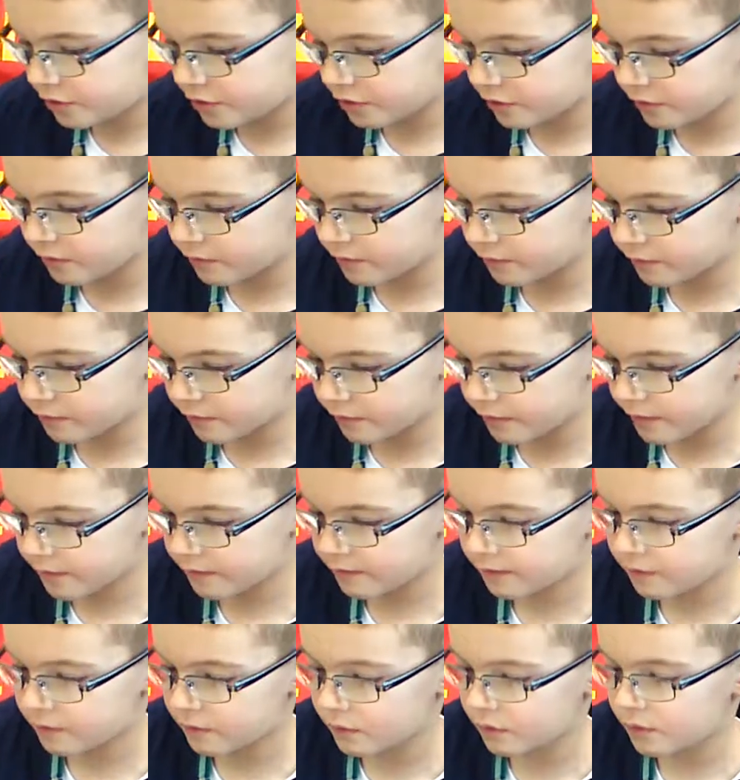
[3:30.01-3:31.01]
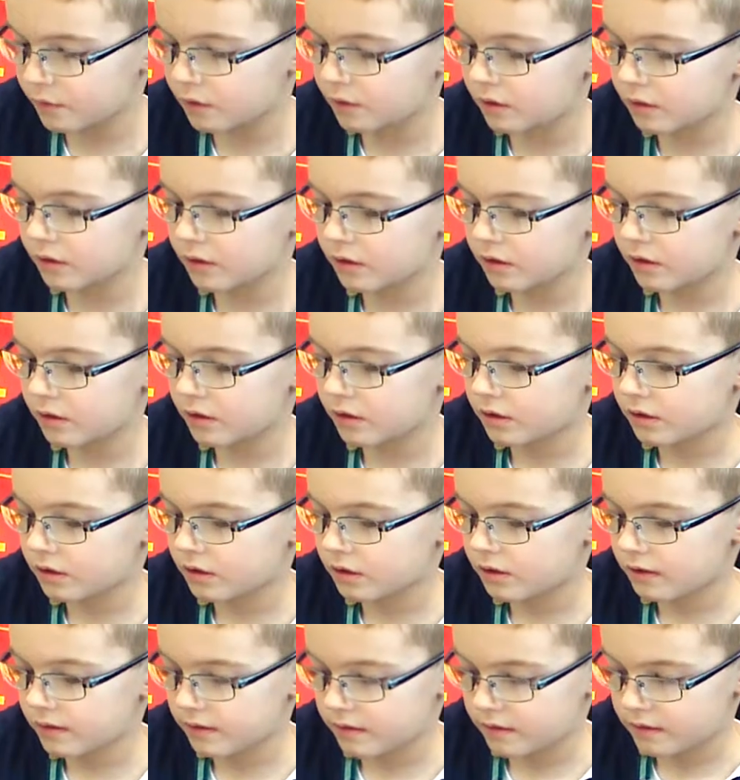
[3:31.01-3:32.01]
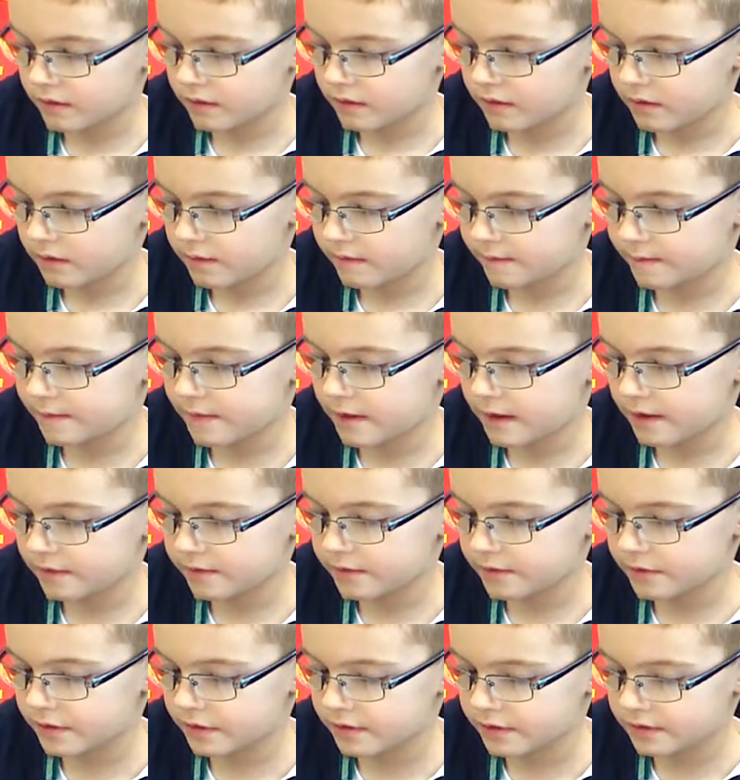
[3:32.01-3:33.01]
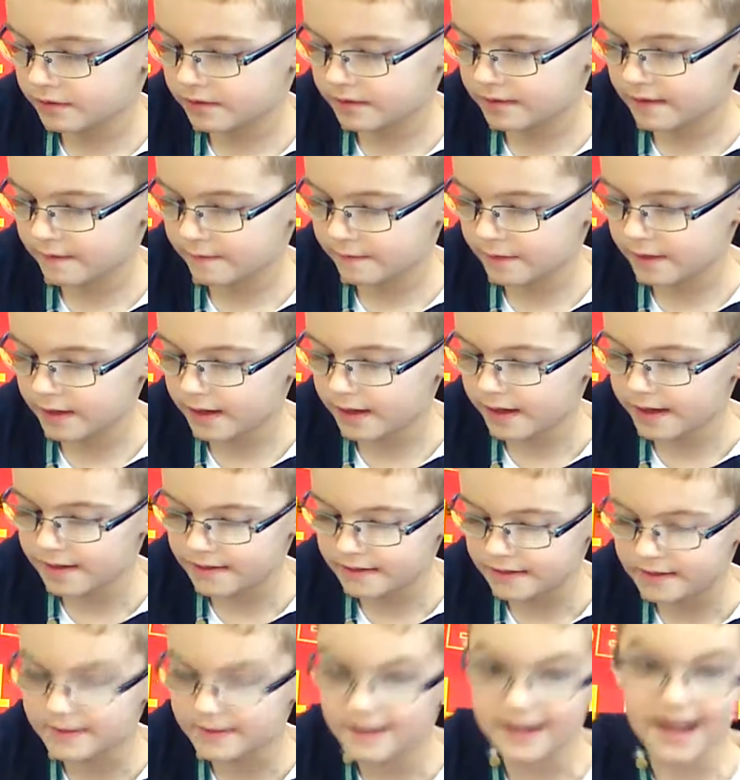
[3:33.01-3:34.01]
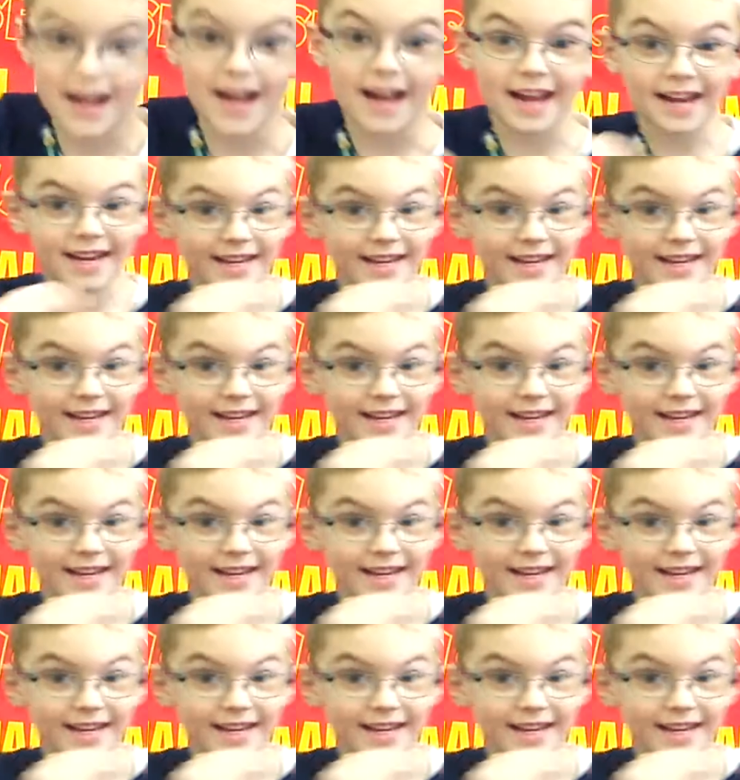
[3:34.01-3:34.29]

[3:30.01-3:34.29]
2, 3, 4, 5, 6, 7, 8, 9.